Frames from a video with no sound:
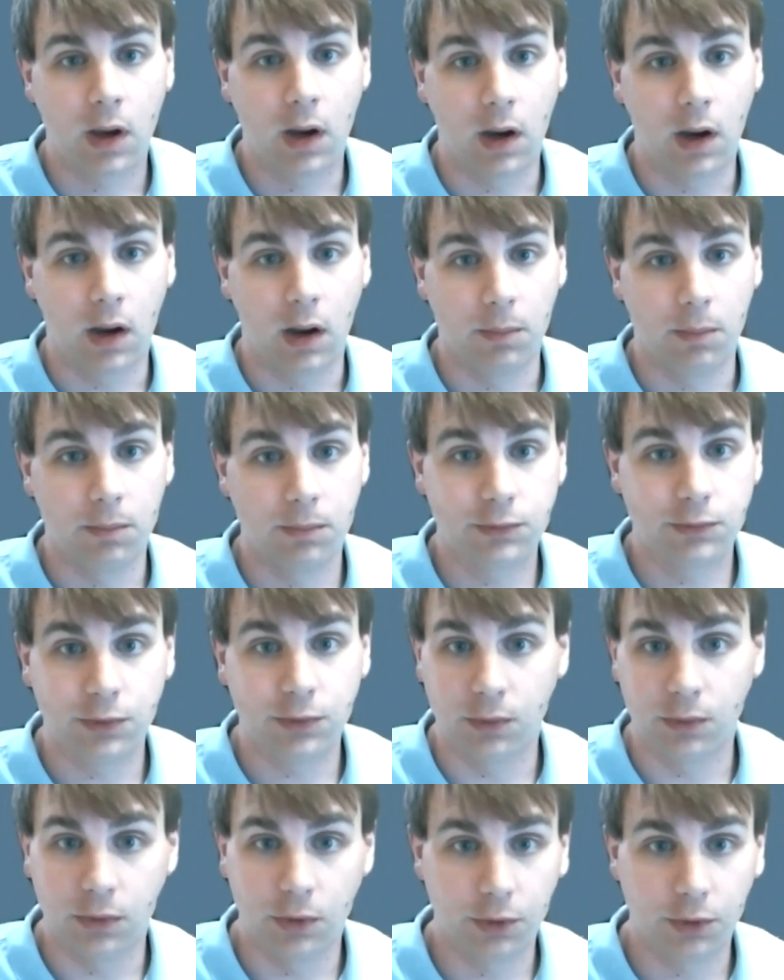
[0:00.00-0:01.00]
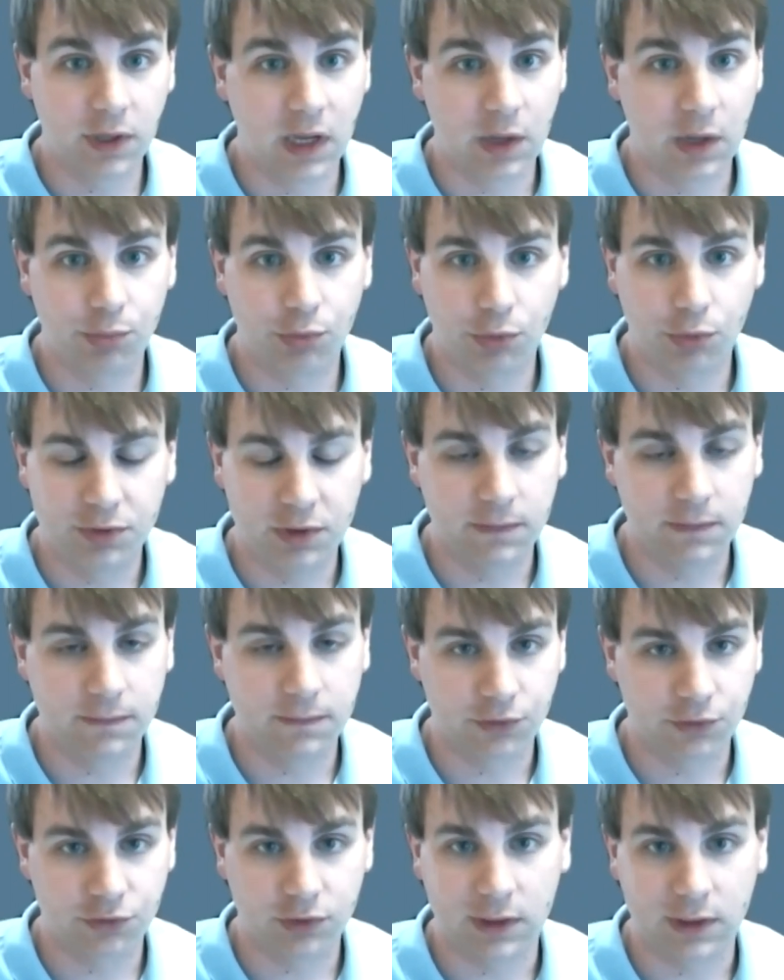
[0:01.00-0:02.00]
Um, so looking at protein
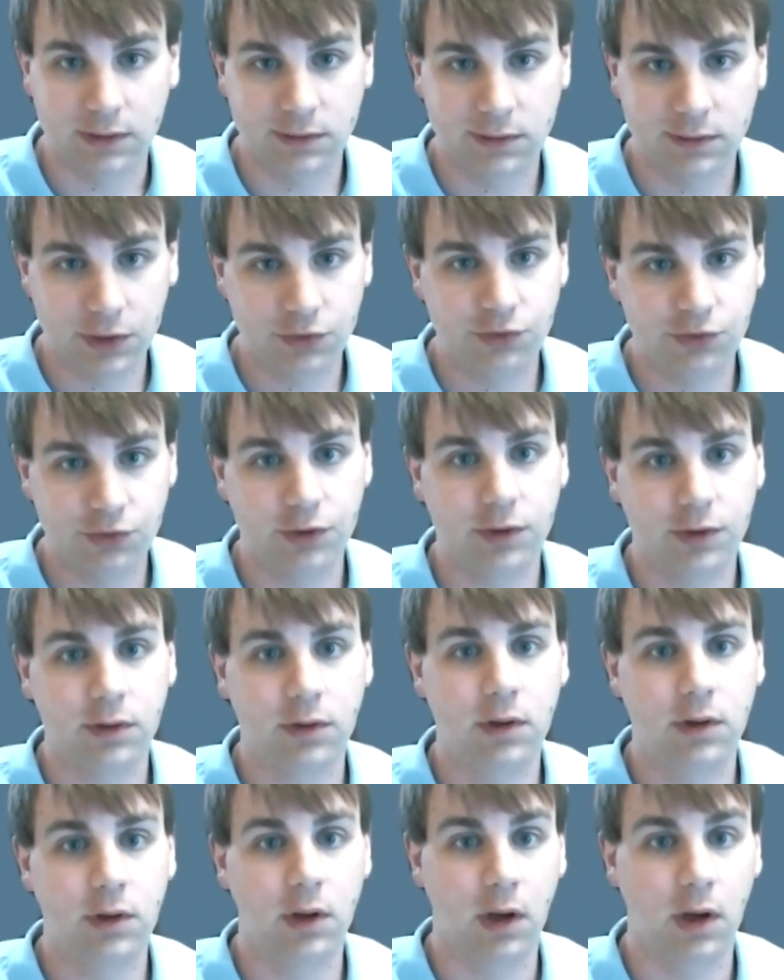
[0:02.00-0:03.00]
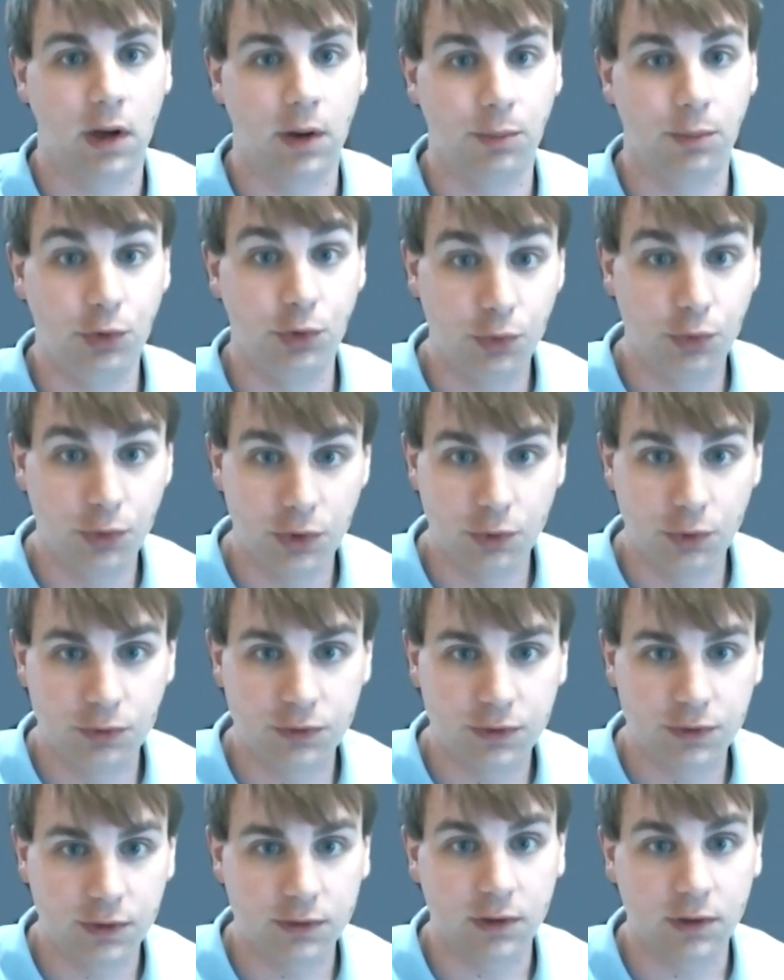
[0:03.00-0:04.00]
functionalization, um, new
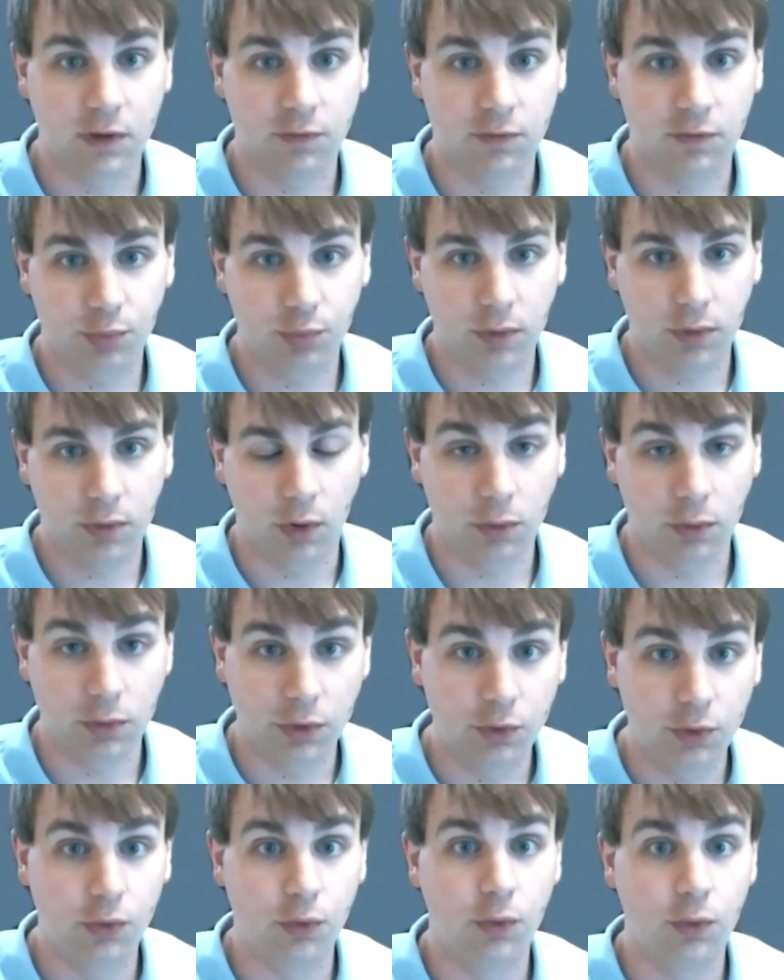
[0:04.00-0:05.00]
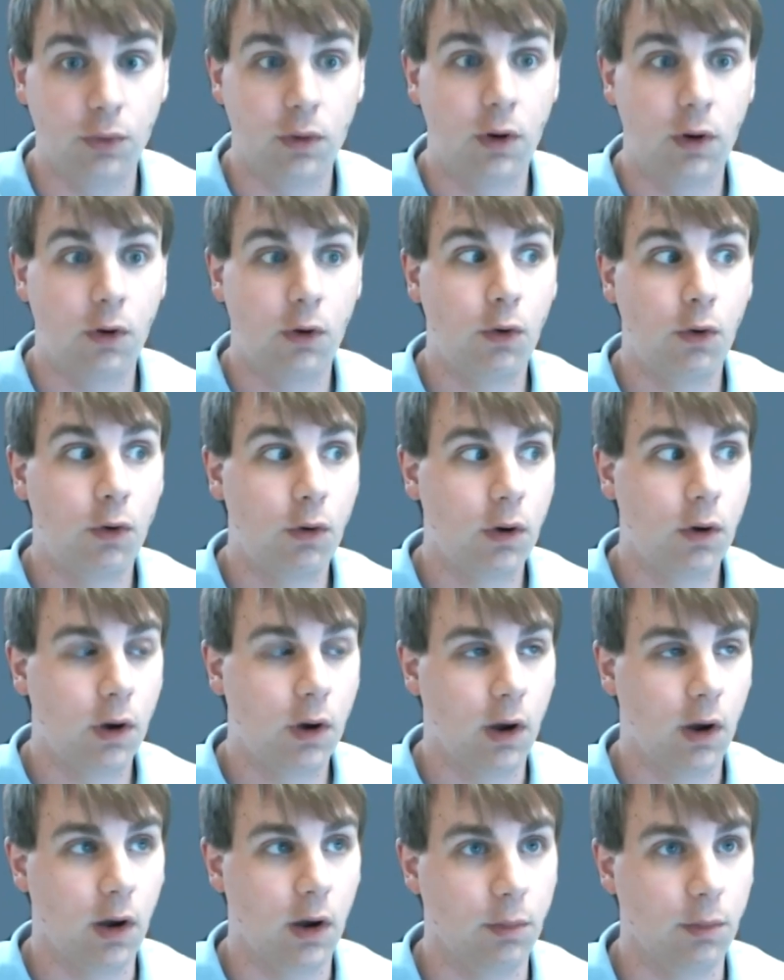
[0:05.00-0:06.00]
uses of, you know, new,
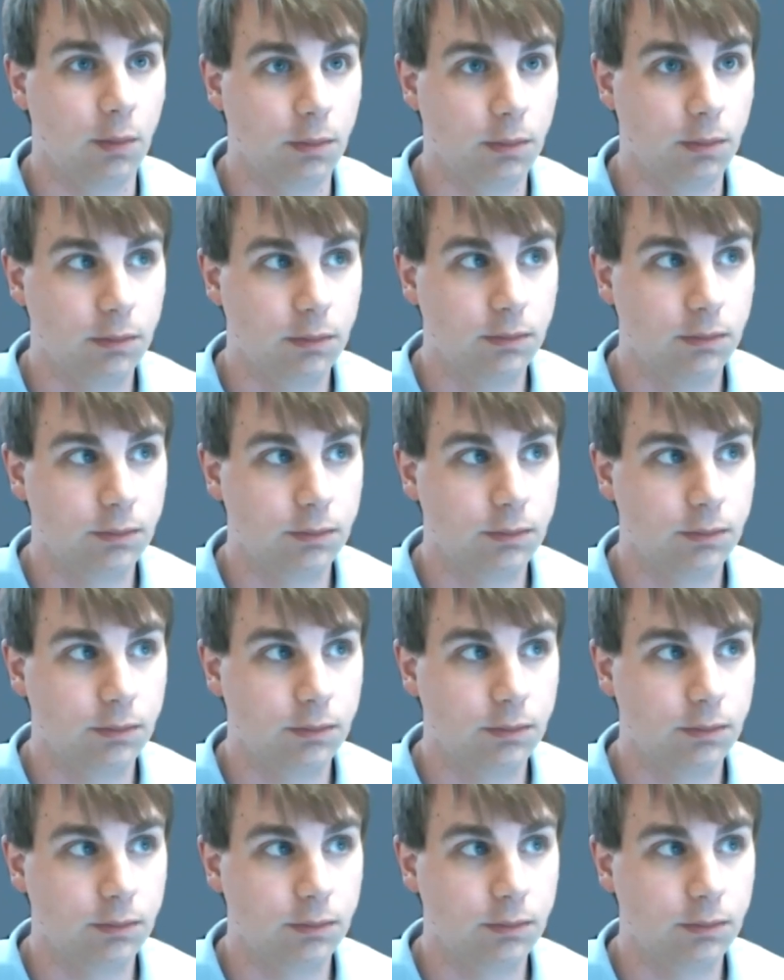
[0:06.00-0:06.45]
um,